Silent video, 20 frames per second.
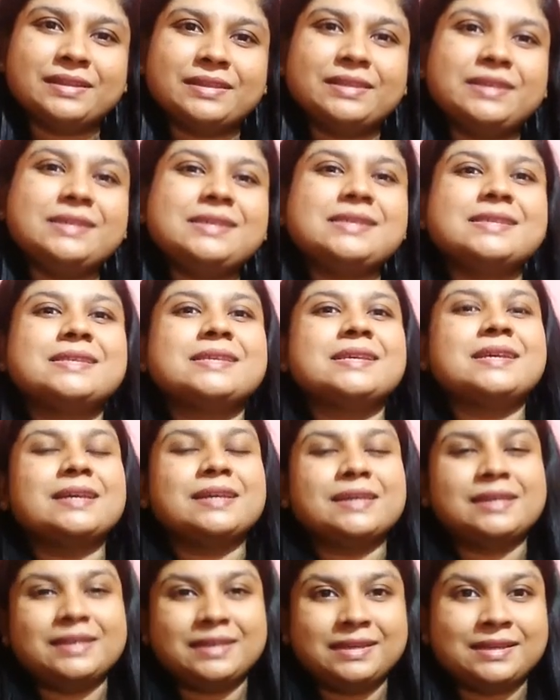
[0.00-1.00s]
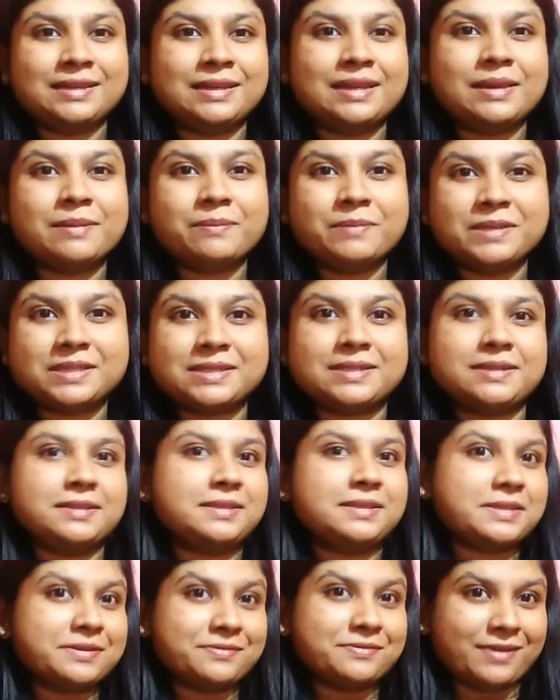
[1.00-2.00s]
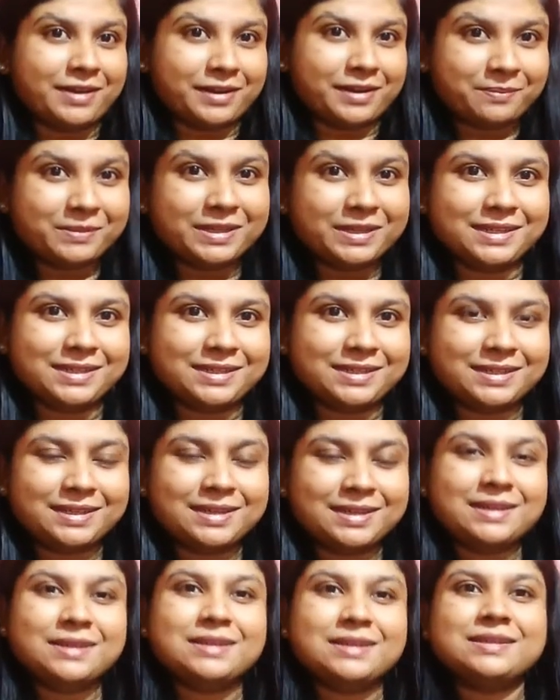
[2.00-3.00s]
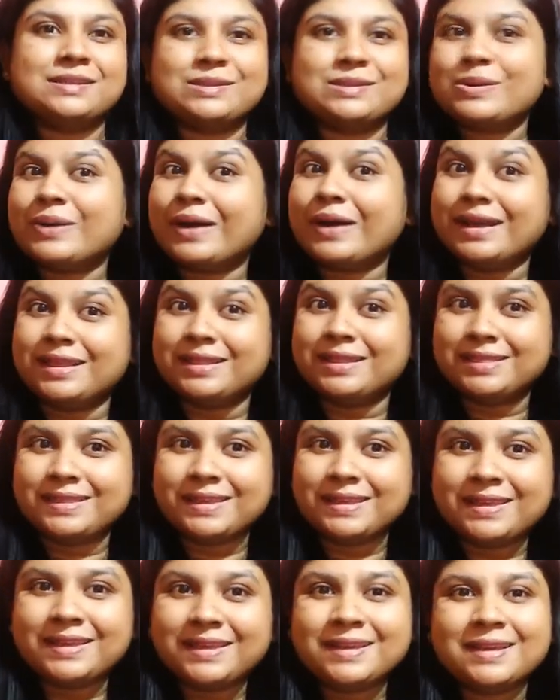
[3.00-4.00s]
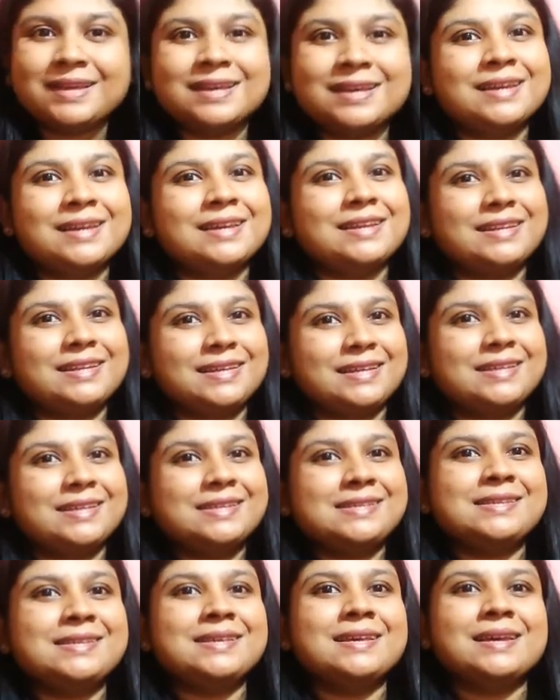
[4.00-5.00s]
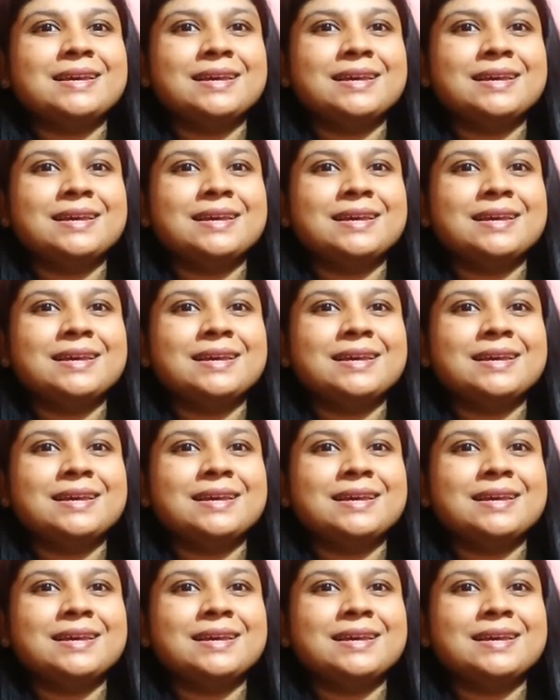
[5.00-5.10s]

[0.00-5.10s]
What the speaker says: this business environment. So I think it is